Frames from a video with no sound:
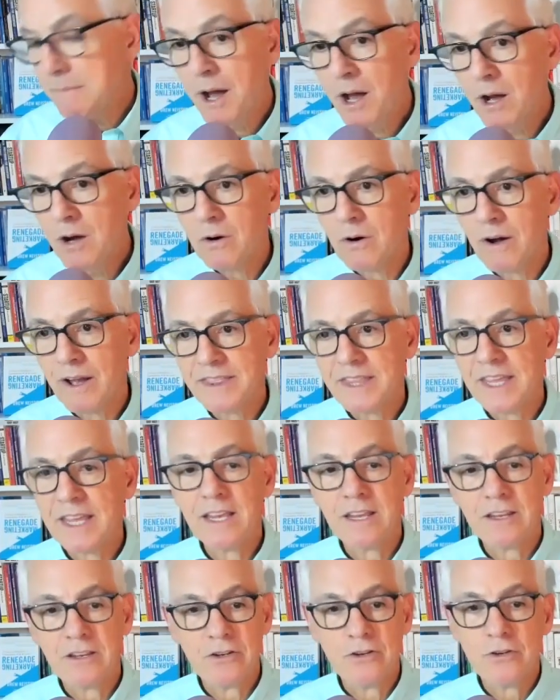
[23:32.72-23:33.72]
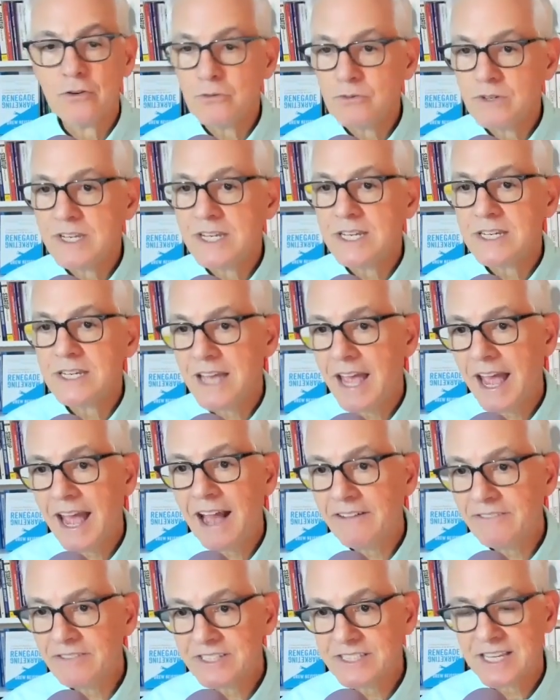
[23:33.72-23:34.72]
M O. I think you need to
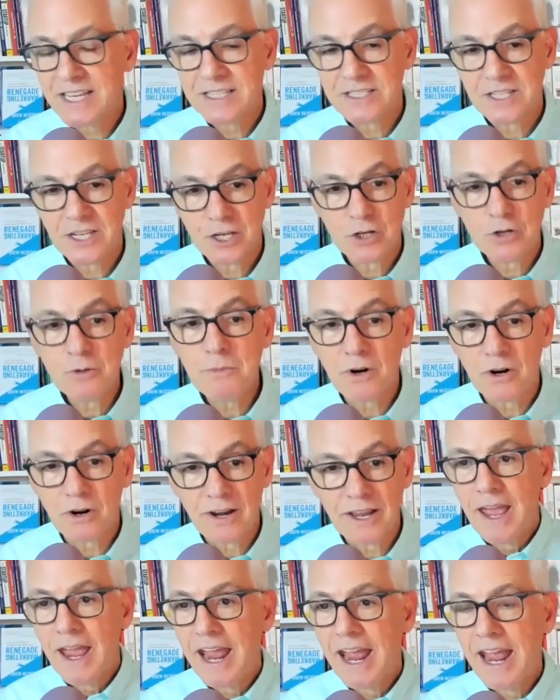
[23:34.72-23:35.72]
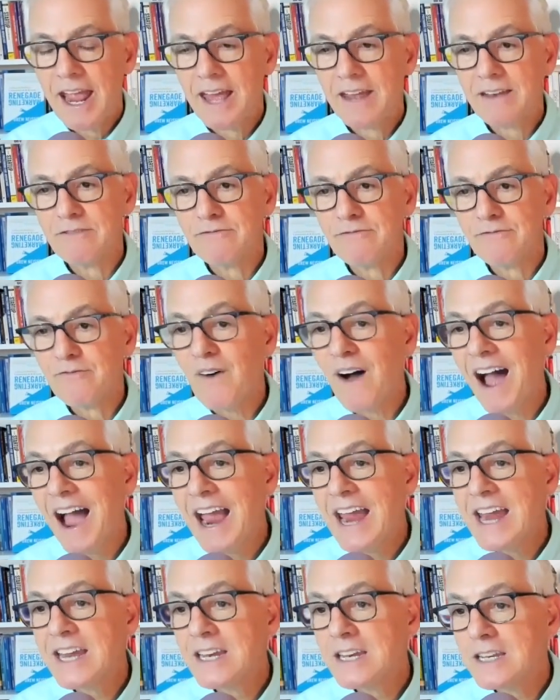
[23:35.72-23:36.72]
have a sense of humor and
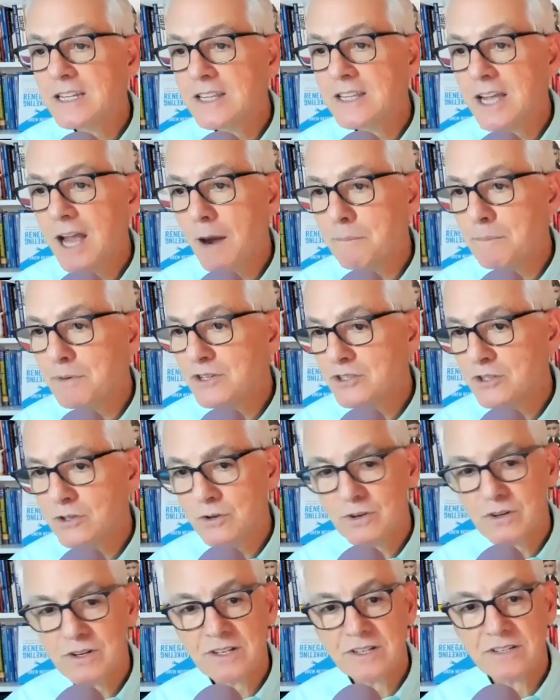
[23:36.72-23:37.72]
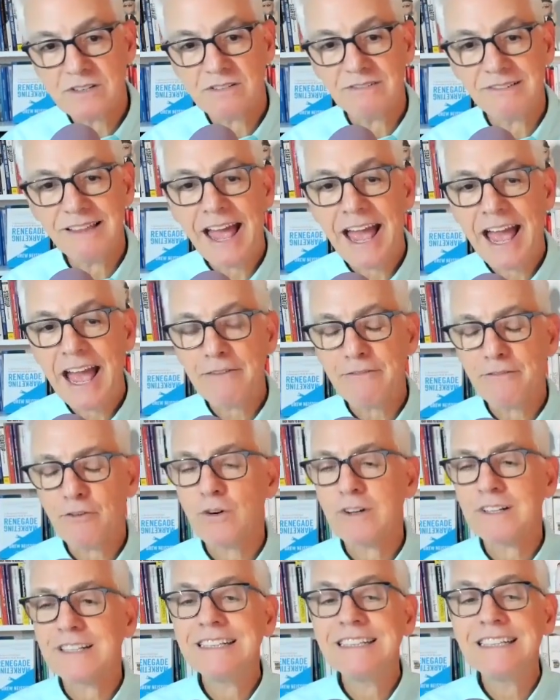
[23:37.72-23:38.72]
find the opportunity to laugh,
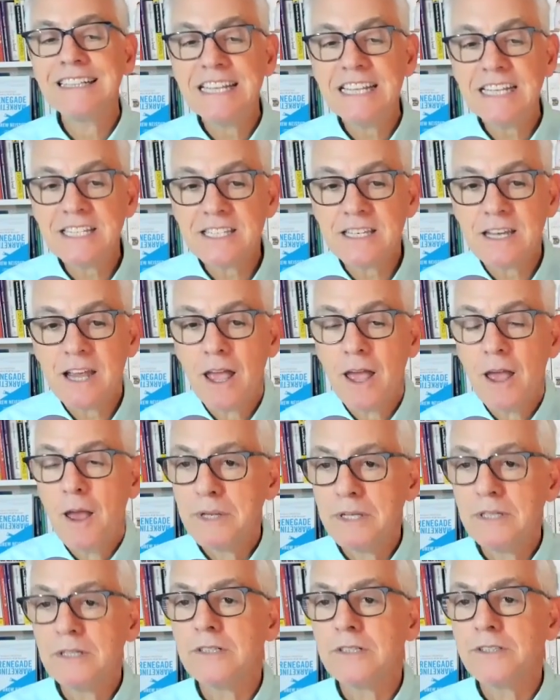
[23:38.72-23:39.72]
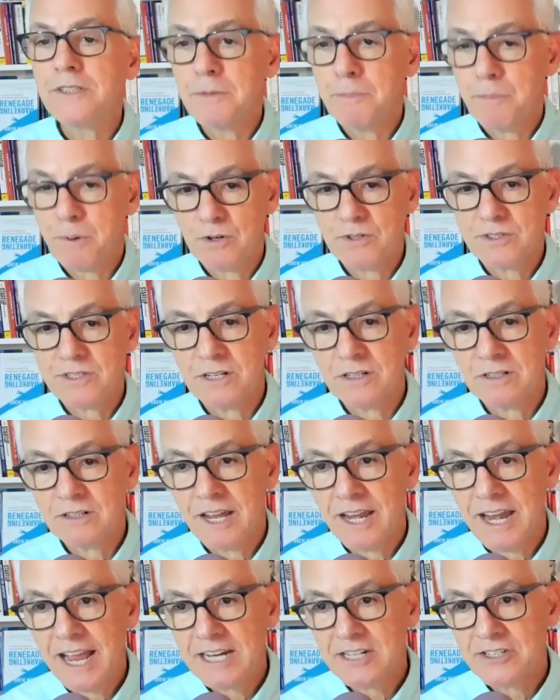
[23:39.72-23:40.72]
or at least build the personal
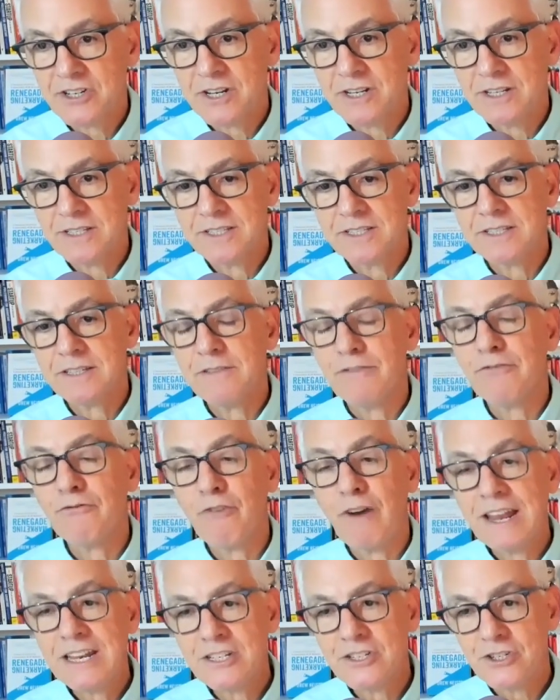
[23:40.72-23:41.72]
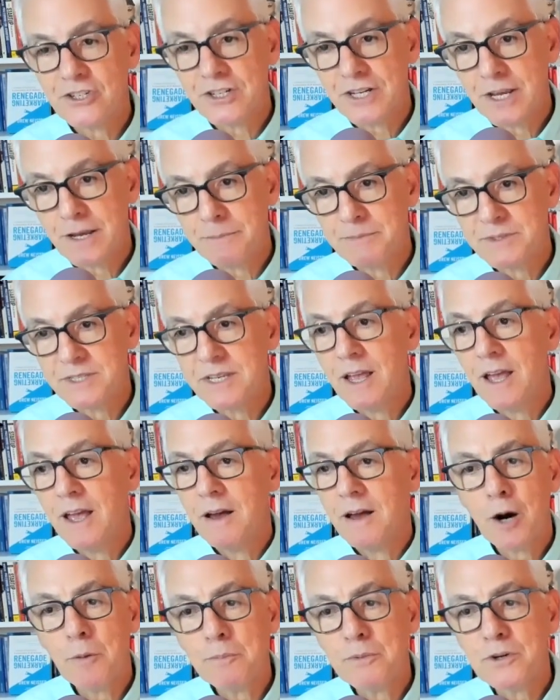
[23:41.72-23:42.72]
connections, the friendships,
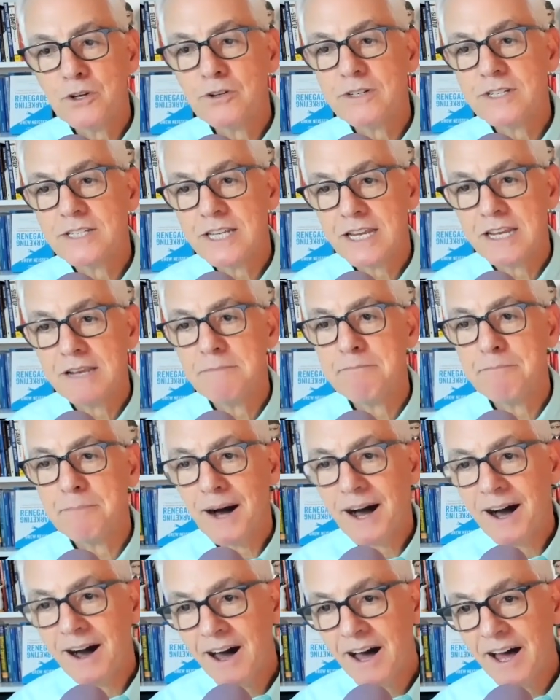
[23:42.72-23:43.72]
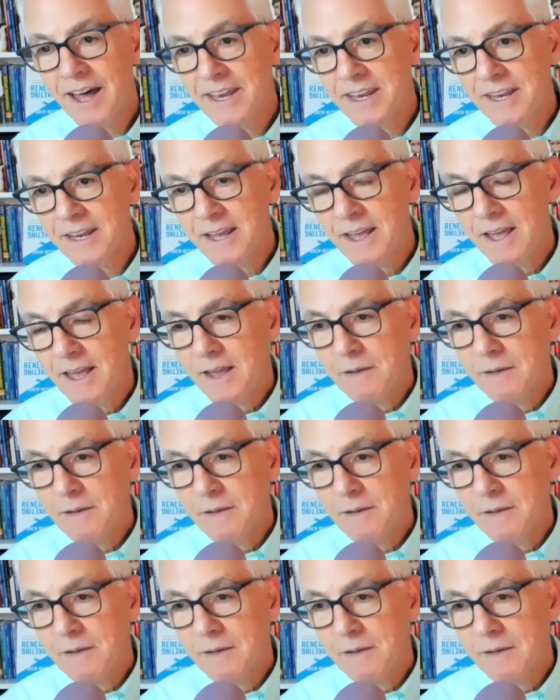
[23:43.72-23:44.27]
help your team bond.